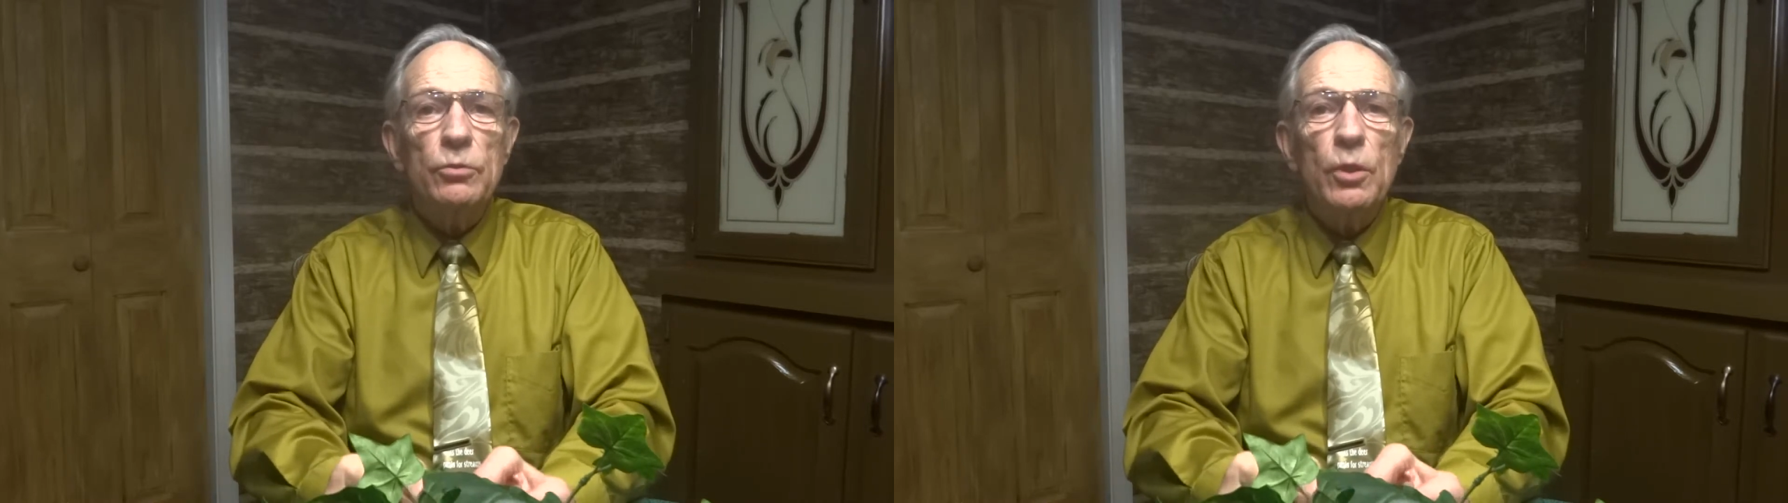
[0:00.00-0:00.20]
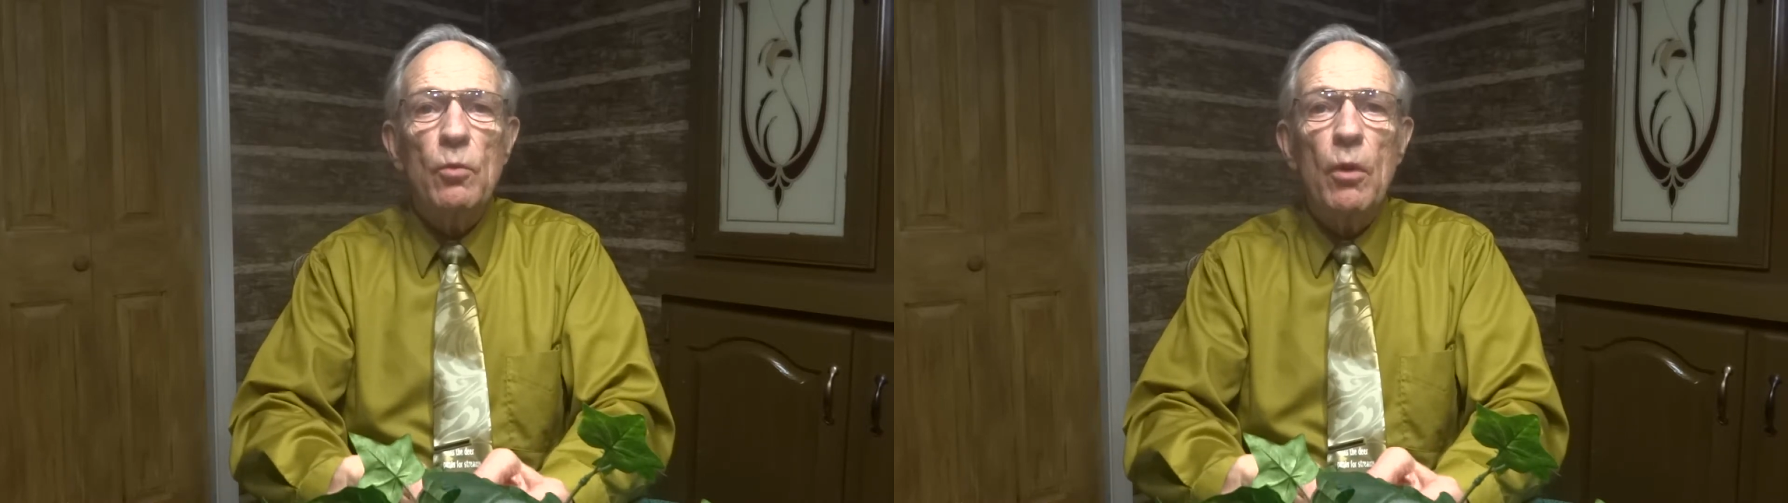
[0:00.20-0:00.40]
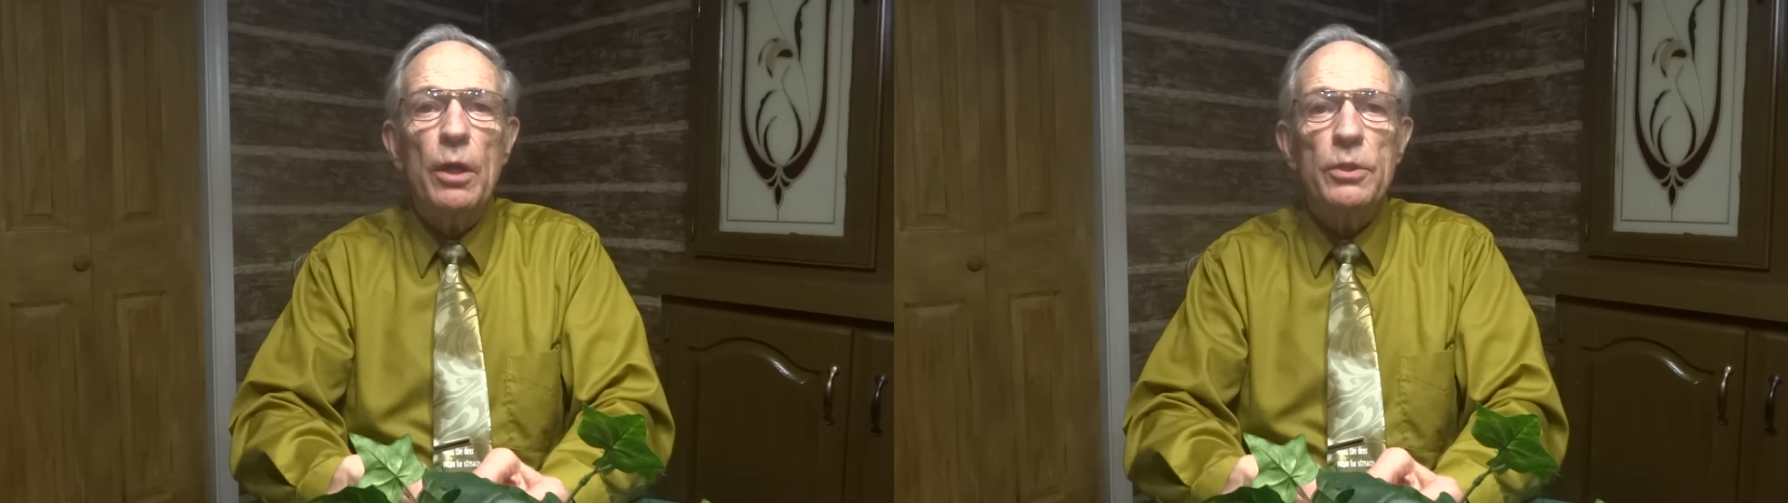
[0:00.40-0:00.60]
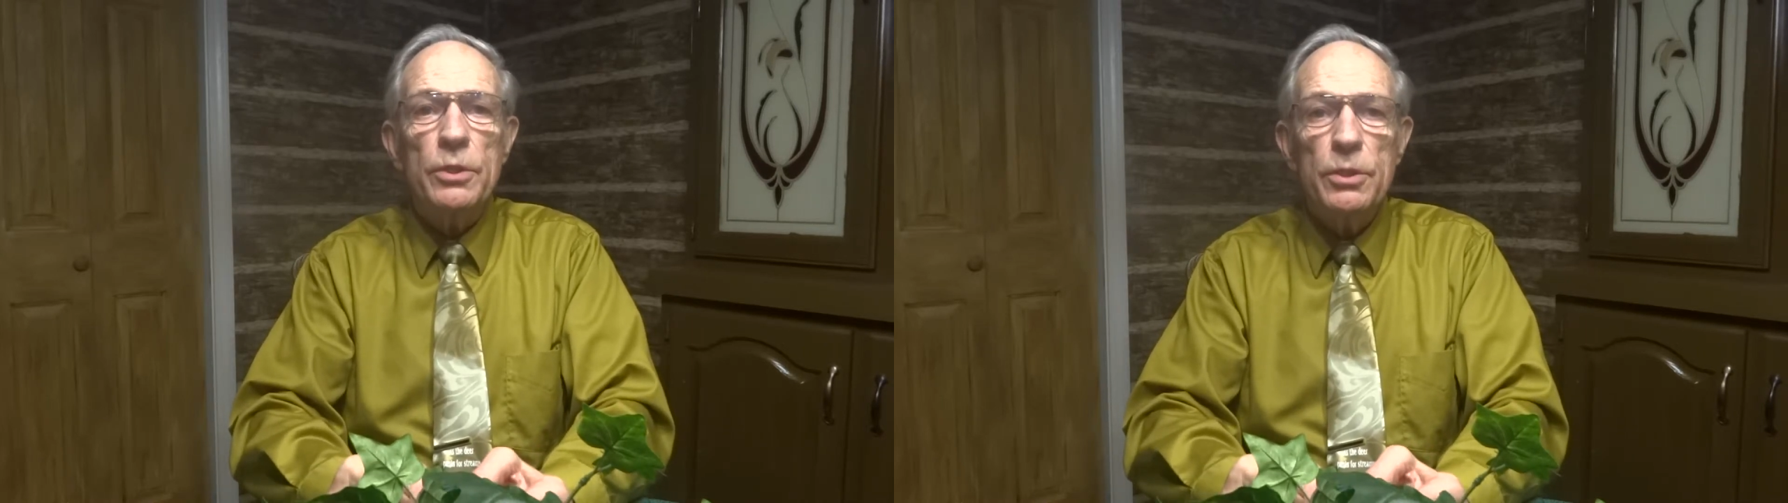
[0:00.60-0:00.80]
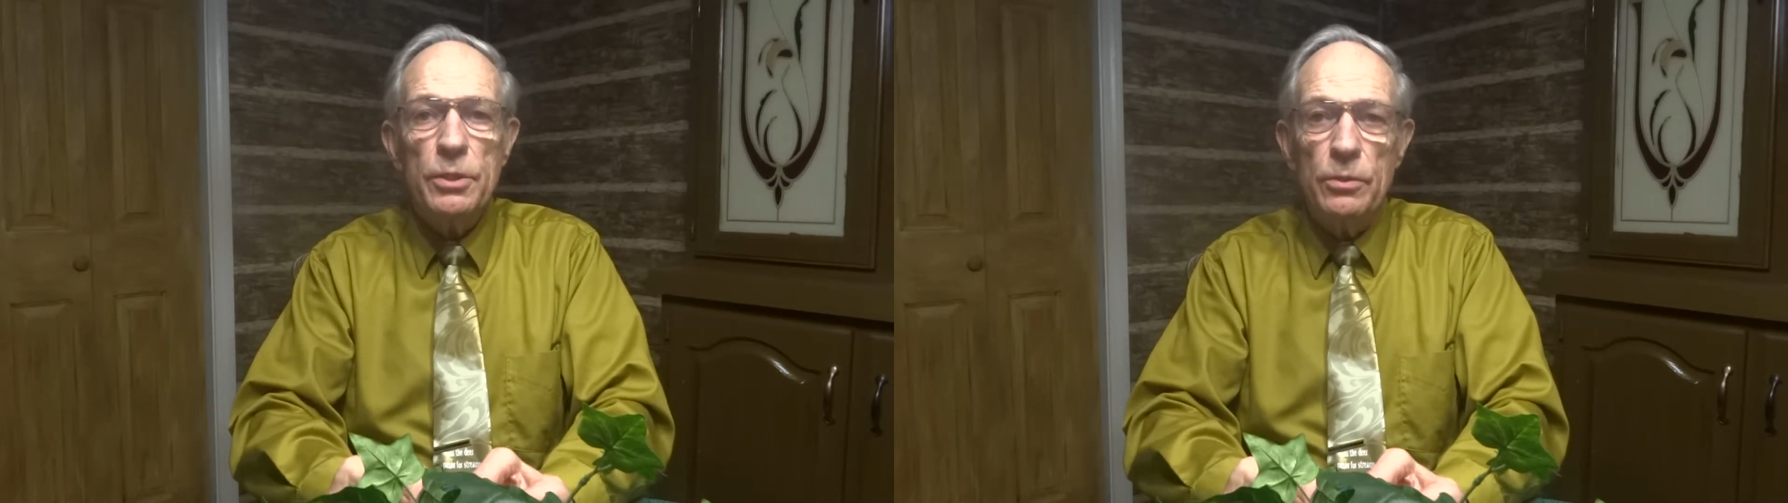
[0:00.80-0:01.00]
required to
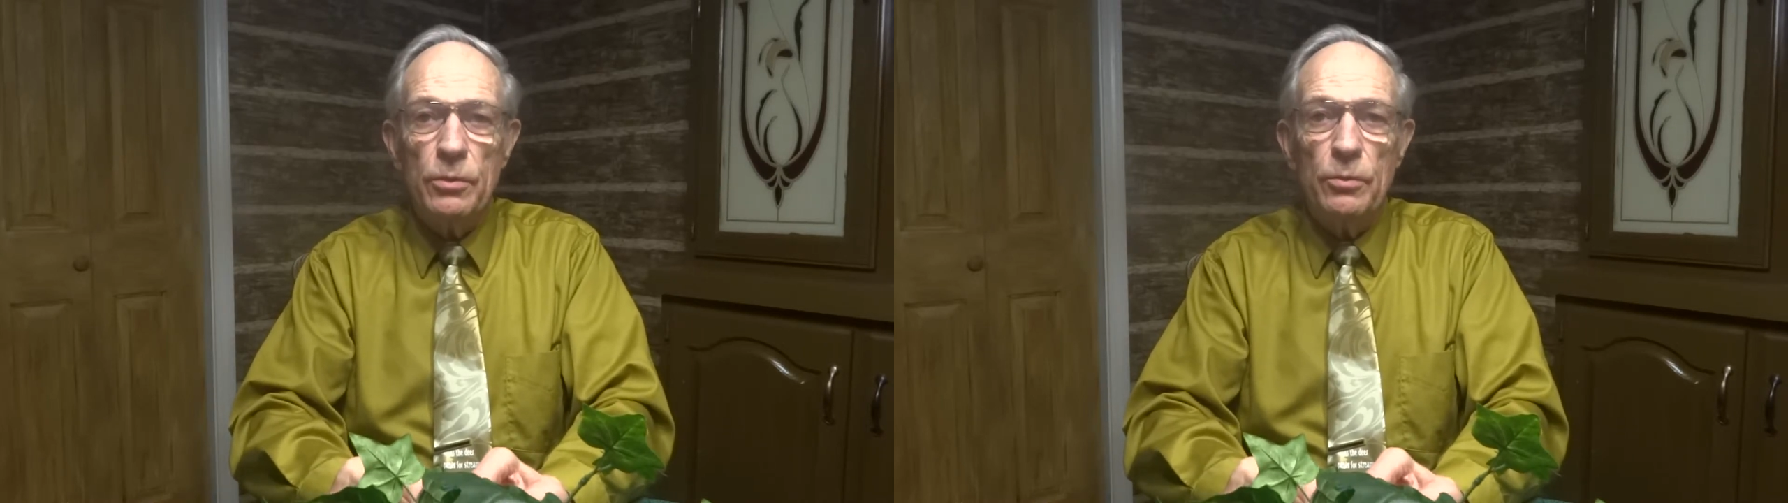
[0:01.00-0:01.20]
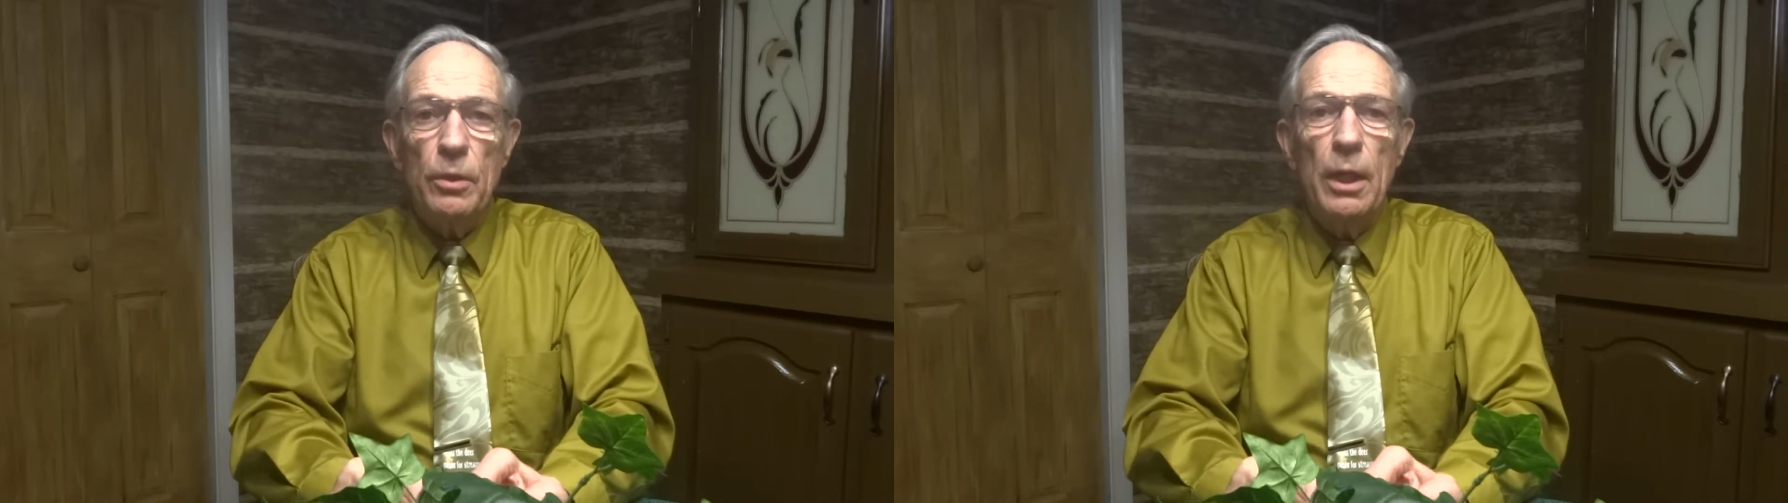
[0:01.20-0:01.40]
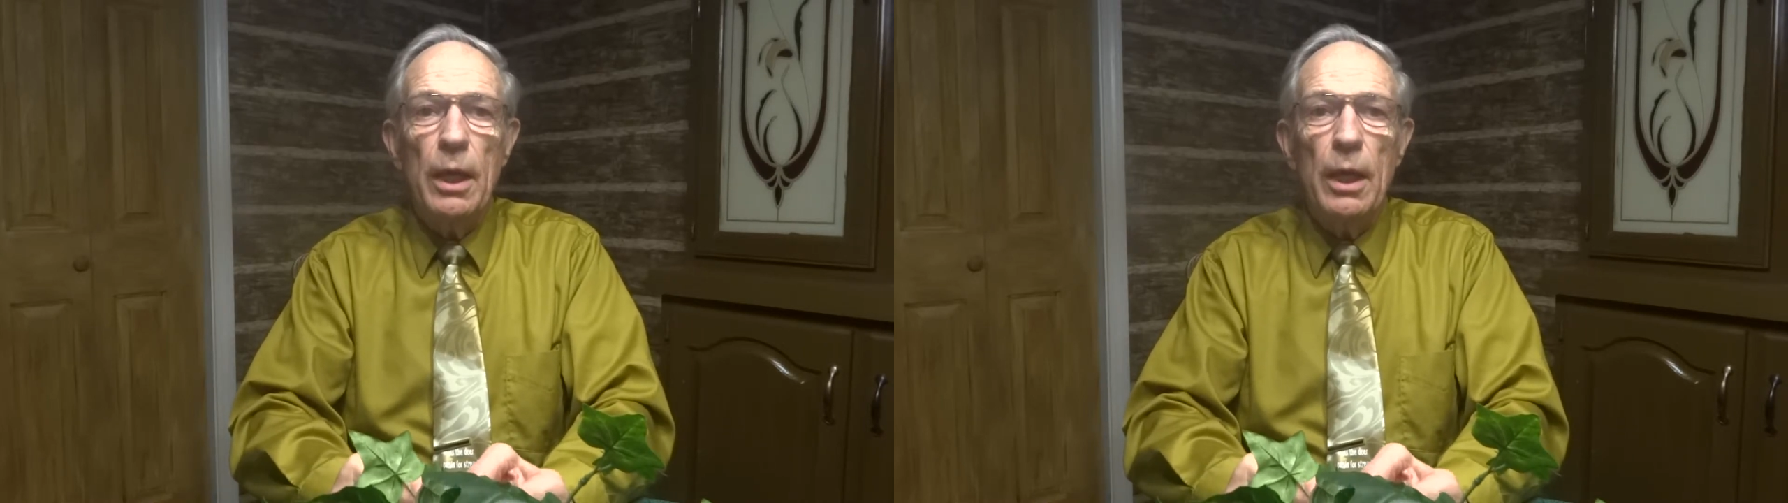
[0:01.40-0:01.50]
do